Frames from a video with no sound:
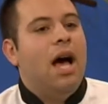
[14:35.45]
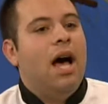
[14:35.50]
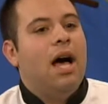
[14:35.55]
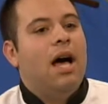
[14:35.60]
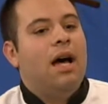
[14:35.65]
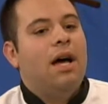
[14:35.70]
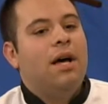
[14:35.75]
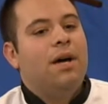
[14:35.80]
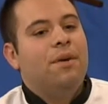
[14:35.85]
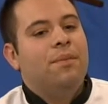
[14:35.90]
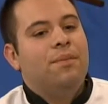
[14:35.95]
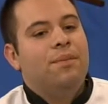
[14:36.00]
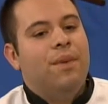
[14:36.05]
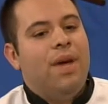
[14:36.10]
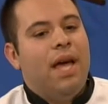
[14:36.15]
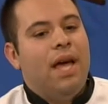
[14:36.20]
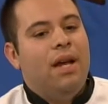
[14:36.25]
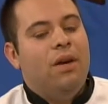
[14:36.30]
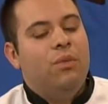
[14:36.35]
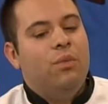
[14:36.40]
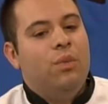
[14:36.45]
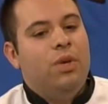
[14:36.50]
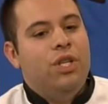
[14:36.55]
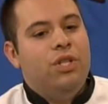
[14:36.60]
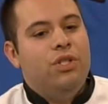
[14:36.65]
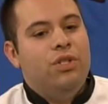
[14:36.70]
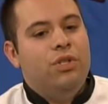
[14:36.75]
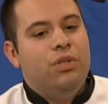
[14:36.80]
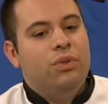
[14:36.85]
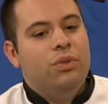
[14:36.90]
Um, and
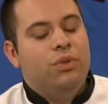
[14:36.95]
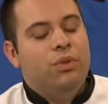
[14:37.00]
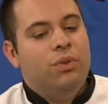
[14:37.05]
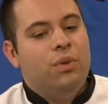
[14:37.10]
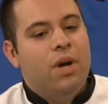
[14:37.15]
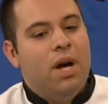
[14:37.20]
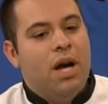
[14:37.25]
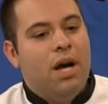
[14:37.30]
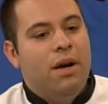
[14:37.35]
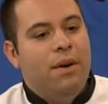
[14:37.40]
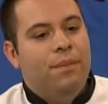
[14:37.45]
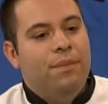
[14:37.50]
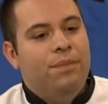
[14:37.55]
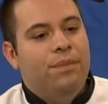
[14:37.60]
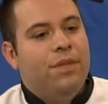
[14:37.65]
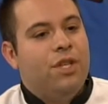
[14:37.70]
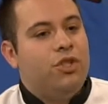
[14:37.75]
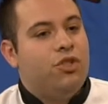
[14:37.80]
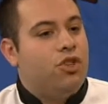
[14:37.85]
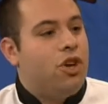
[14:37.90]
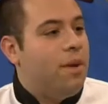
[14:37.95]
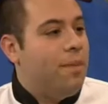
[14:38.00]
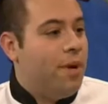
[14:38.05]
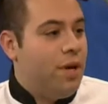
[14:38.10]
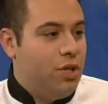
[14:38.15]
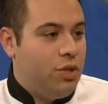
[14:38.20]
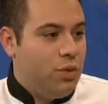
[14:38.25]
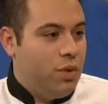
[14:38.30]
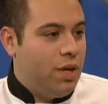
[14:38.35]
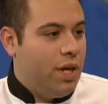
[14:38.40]
we do um, a
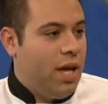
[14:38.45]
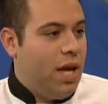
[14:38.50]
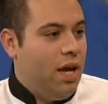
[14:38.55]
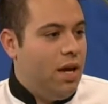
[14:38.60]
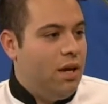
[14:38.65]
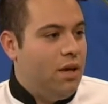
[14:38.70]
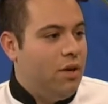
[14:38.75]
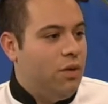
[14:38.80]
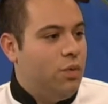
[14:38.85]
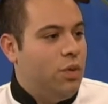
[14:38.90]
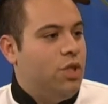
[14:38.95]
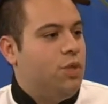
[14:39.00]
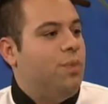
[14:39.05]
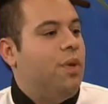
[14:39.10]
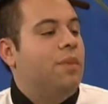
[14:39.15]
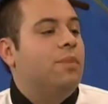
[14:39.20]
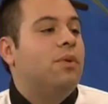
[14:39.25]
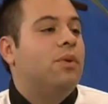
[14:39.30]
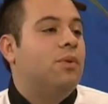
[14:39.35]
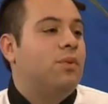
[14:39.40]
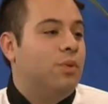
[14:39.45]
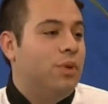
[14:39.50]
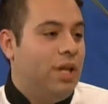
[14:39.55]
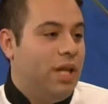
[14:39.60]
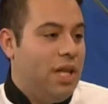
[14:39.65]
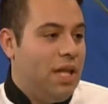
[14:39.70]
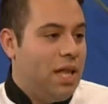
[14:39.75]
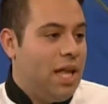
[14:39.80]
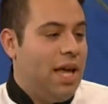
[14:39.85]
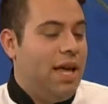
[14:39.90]
strawberry shortcake, which people
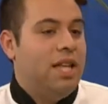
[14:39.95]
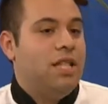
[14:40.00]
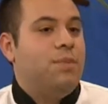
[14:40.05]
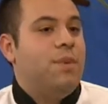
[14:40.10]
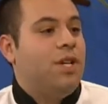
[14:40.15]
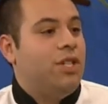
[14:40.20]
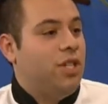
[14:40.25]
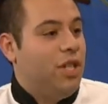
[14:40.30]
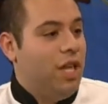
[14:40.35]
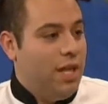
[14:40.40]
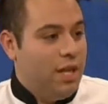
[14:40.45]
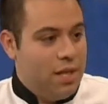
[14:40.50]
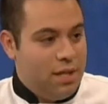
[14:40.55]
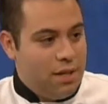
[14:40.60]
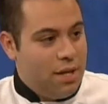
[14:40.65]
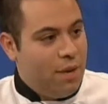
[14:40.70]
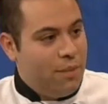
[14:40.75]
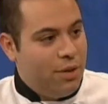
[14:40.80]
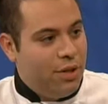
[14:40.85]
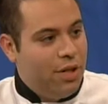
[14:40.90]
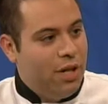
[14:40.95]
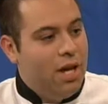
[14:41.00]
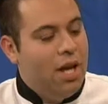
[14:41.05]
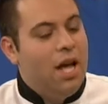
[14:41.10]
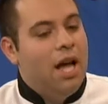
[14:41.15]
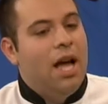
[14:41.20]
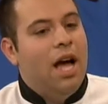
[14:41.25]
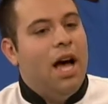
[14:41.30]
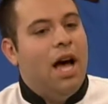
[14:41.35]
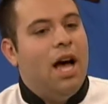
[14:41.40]
really like, especially in the summer.
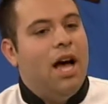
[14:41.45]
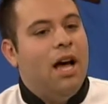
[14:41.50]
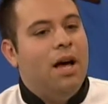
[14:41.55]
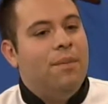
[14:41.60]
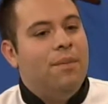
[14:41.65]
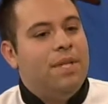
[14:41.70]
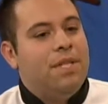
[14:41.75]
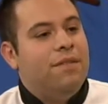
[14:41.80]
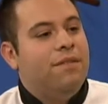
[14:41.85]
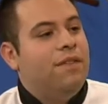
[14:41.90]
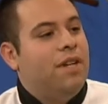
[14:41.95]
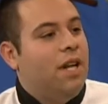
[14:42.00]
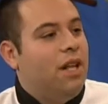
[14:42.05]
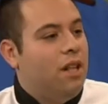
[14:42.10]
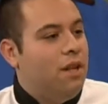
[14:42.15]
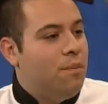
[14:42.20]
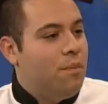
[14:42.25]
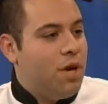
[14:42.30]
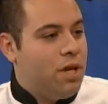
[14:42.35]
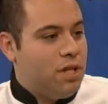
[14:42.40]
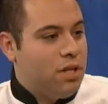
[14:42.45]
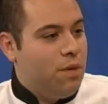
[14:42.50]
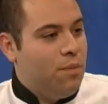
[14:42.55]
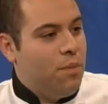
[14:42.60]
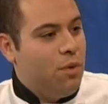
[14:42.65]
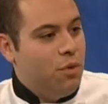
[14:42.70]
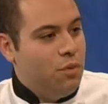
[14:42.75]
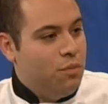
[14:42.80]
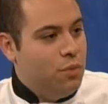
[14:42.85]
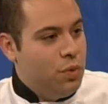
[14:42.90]
Um, it's a vanilla
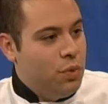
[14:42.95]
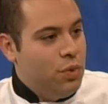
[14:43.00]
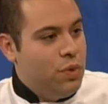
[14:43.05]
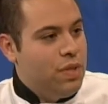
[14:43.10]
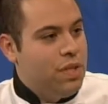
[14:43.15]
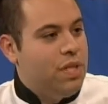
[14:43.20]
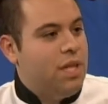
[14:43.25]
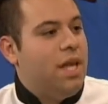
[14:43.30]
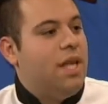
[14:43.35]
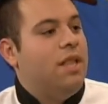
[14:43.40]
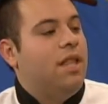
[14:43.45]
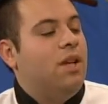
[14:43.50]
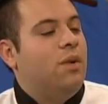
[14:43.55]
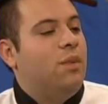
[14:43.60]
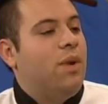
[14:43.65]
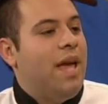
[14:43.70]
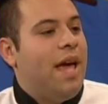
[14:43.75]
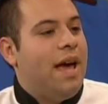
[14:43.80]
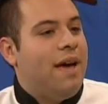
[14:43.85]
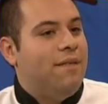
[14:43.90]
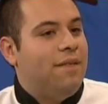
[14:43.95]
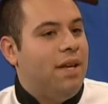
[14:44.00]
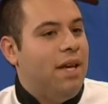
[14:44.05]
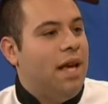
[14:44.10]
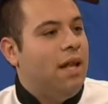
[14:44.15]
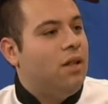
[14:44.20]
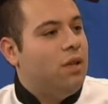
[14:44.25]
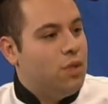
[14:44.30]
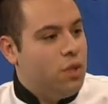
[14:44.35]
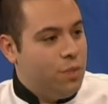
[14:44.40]
mascarpone mousse, and then we have a
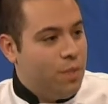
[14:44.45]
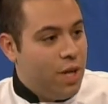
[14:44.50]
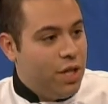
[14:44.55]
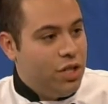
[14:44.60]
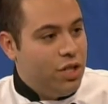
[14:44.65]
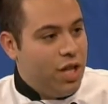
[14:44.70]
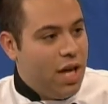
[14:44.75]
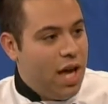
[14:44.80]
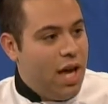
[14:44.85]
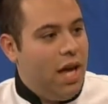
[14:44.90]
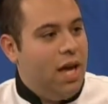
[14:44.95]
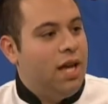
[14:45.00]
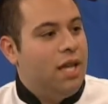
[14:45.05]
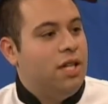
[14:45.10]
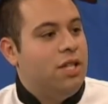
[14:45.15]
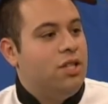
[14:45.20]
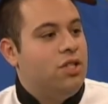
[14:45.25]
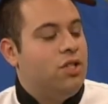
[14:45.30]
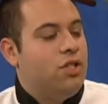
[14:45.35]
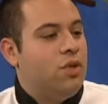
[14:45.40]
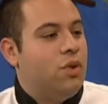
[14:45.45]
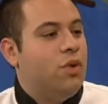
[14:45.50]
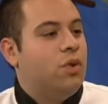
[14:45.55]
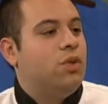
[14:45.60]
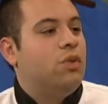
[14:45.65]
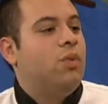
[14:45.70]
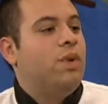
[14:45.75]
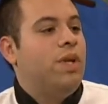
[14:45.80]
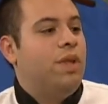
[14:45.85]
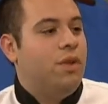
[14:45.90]
yellow sponge cake, and it's
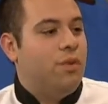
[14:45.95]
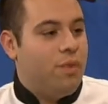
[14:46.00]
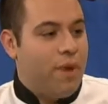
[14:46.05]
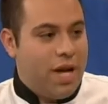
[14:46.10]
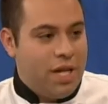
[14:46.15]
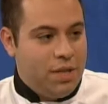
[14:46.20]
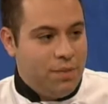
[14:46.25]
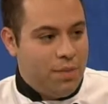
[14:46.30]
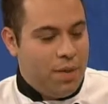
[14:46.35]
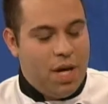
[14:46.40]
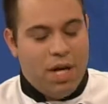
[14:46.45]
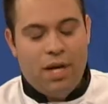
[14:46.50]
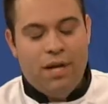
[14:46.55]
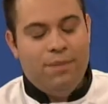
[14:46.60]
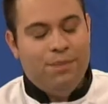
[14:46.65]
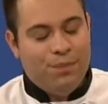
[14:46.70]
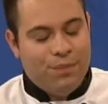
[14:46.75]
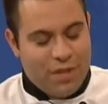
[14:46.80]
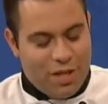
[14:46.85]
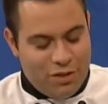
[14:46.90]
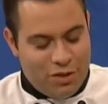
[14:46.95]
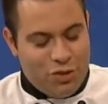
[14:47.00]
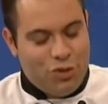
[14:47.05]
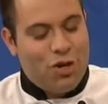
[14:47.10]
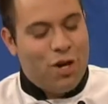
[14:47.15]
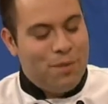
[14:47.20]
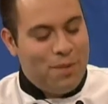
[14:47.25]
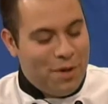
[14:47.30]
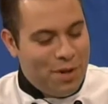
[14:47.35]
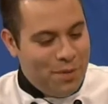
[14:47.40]
soaked with a ras- uh,
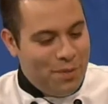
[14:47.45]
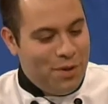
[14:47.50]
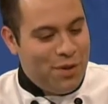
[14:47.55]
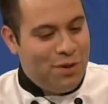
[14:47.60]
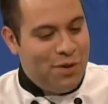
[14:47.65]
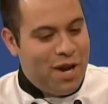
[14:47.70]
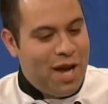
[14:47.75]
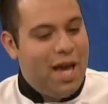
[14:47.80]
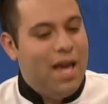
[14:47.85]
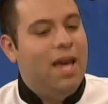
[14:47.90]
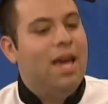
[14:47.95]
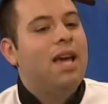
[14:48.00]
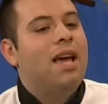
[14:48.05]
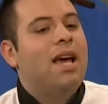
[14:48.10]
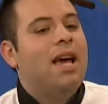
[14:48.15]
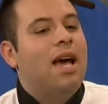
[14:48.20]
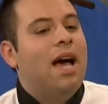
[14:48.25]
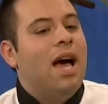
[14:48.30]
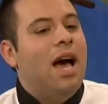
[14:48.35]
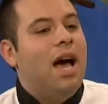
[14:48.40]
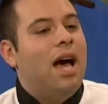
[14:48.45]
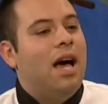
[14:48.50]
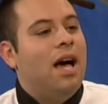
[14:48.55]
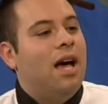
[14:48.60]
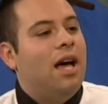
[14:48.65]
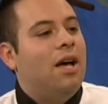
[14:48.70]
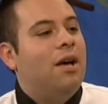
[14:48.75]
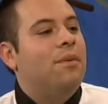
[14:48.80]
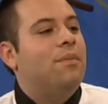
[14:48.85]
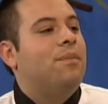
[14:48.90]
strawberry puree. Oh
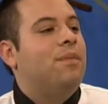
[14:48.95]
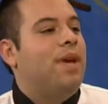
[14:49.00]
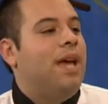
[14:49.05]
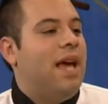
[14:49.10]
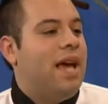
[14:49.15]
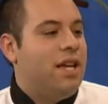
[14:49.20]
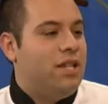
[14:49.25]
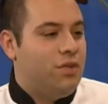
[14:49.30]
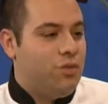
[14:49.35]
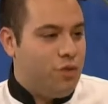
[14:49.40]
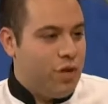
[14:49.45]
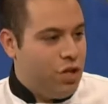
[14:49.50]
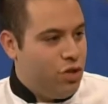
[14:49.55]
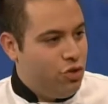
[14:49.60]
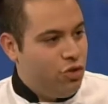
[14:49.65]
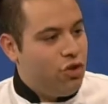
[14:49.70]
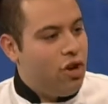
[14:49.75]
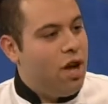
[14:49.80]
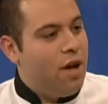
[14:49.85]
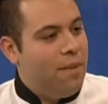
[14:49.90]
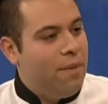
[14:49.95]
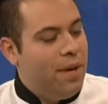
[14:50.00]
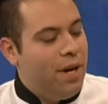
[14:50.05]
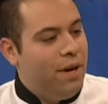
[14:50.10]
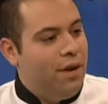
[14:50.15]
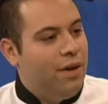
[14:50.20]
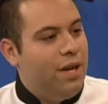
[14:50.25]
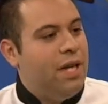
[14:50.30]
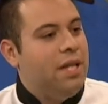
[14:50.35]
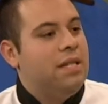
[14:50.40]
um, it has fresh
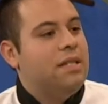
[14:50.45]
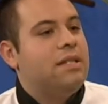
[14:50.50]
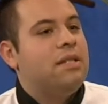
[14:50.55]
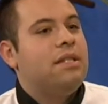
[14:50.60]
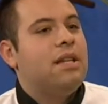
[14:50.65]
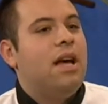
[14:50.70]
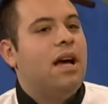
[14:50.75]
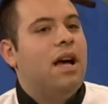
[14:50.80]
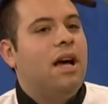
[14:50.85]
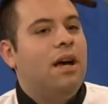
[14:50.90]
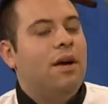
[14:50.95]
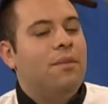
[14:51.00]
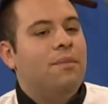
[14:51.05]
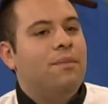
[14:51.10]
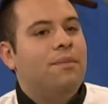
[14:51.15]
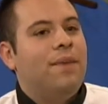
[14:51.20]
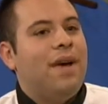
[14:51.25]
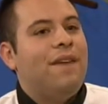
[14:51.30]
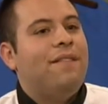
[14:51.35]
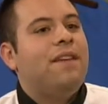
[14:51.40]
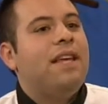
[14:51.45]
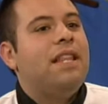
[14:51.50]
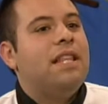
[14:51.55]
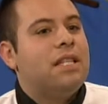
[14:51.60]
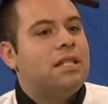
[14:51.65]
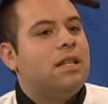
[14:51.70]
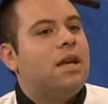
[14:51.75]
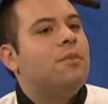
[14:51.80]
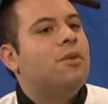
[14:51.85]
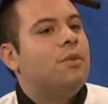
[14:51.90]
strawberries. Um,
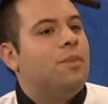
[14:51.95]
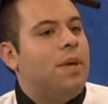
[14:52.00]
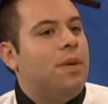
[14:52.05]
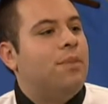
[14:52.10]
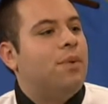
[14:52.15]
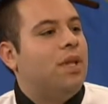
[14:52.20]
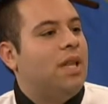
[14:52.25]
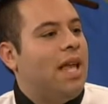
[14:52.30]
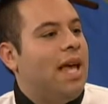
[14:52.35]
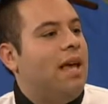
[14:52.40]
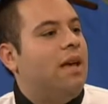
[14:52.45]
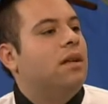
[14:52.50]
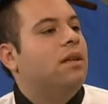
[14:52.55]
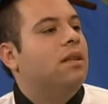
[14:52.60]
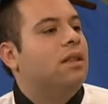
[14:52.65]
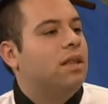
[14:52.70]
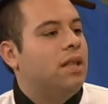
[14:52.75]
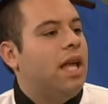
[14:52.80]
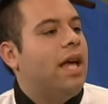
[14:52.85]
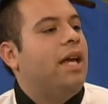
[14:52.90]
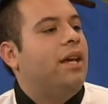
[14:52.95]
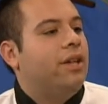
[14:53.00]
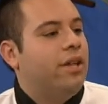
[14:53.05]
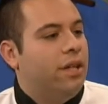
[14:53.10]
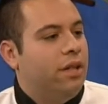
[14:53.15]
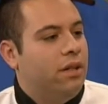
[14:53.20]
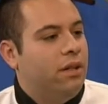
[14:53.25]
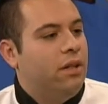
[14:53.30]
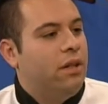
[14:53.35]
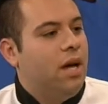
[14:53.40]
in the summer, people like
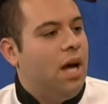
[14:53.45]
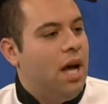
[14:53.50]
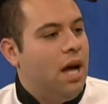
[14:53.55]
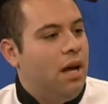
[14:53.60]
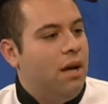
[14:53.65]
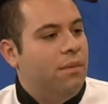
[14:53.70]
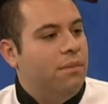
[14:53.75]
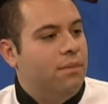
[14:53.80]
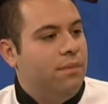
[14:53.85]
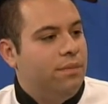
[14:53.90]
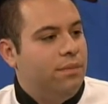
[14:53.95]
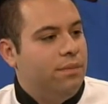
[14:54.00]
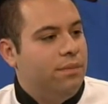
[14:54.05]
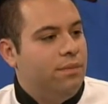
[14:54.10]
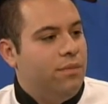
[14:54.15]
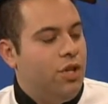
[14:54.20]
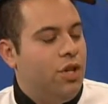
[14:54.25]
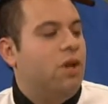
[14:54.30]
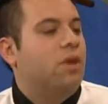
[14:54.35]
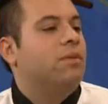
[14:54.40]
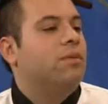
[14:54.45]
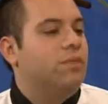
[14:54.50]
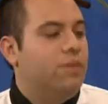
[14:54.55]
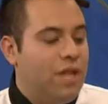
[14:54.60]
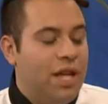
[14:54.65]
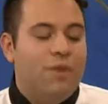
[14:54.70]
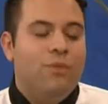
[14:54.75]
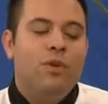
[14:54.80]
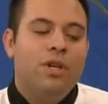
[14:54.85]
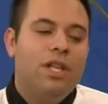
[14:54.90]
lighter. Um, mm-hmm. You know,
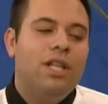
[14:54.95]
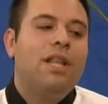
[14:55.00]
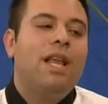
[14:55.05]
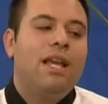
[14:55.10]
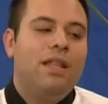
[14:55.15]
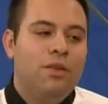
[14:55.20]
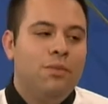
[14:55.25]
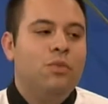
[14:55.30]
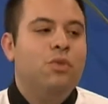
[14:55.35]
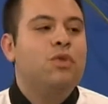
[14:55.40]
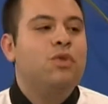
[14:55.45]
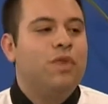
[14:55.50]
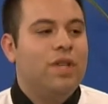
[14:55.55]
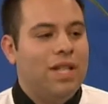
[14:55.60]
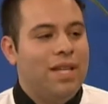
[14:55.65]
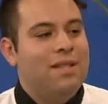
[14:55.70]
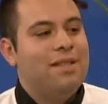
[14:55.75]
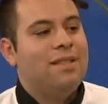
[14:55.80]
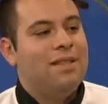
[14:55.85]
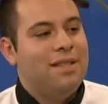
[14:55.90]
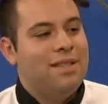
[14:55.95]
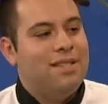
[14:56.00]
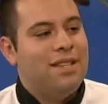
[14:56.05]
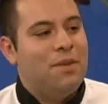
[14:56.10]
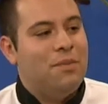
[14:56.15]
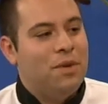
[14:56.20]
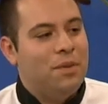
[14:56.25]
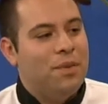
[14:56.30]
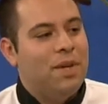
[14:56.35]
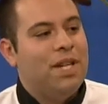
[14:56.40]
they really like the mousse fillings in the
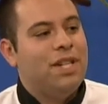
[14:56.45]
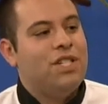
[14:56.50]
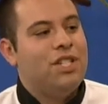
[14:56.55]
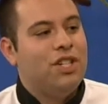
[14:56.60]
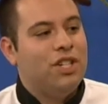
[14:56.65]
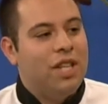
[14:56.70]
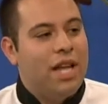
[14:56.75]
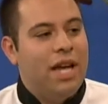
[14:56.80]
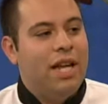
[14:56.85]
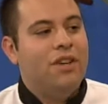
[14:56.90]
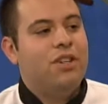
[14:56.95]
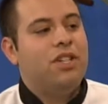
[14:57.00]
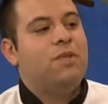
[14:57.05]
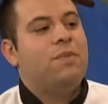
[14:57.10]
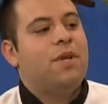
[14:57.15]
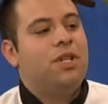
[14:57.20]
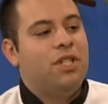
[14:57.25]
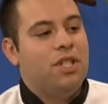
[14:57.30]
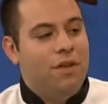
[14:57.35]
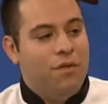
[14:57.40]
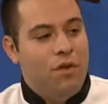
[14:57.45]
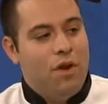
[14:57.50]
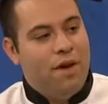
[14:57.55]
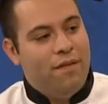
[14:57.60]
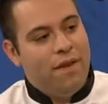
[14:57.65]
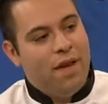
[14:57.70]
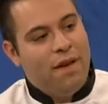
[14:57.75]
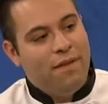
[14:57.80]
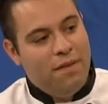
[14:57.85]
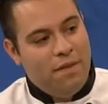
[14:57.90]
summer because yeah. they're lighter, especially if you
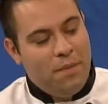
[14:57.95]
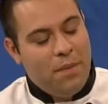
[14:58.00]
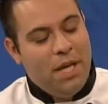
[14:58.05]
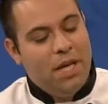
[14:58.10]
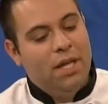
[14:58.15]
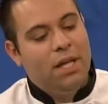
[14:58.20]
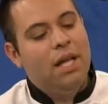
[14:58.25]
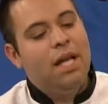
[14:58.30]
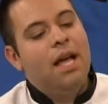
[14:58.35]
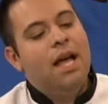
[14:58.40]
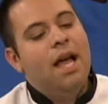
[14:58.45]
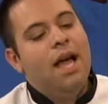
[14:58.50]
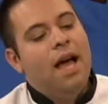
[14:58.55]
have a heavy meal.